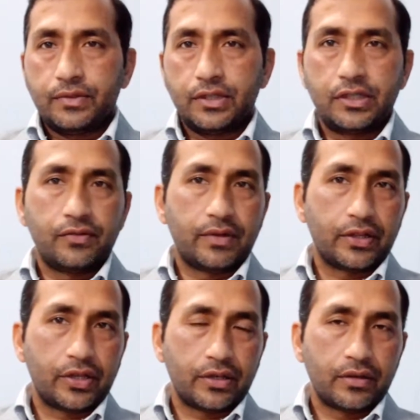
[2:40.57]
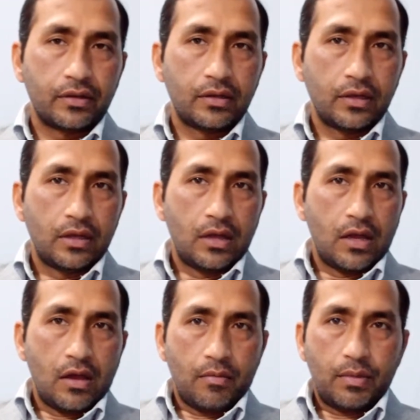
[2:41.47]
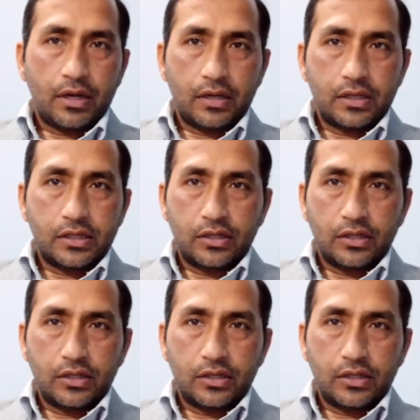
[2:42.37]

This is one thing, but this